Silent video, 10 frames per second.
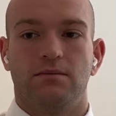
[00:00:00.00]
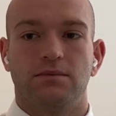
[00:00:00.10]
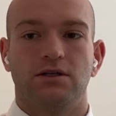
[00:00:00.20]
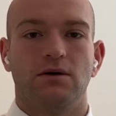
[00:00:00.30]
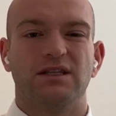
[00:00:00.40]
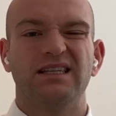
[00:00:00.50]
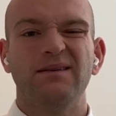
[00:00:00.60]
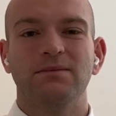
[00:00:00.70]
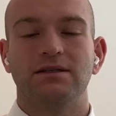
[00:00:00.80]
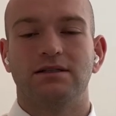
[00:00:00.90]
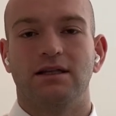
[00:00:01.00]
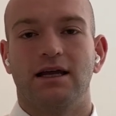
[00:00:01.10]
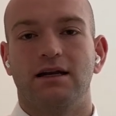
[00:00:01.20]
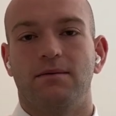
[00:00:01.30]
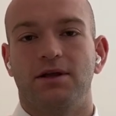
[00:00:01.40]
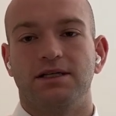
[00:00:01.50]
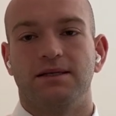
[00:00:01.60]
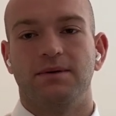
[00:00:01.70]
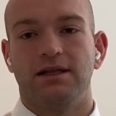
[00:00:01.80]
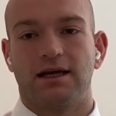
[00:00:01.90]
So it seemed to the
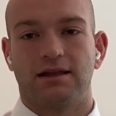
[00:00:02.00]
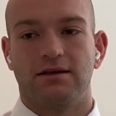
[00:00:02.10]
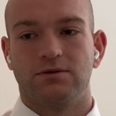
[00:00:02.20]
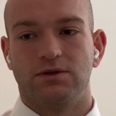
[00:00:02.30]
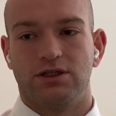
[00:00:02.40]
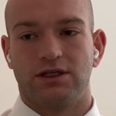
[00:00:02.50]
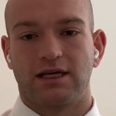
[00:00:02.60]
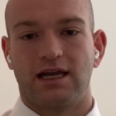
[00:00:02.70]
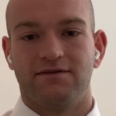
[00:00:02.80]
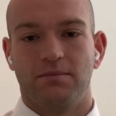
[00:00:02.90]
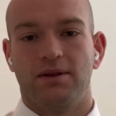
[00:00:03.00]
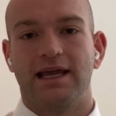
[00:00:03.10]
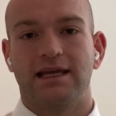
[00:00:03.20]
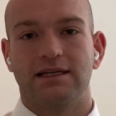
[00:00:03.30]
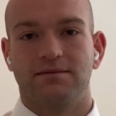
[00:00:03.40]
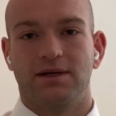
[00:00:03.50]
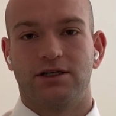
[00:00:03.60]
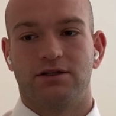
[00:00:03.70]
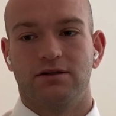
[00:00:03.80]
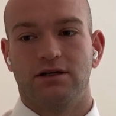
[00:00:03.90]
NAACP like this was just kind of a blanket to make
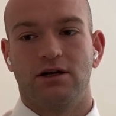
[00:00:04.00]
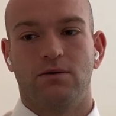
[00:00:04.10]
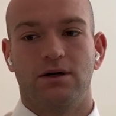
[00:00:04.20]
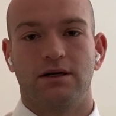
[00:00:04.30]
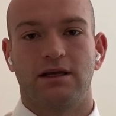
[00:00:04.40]
sure that no one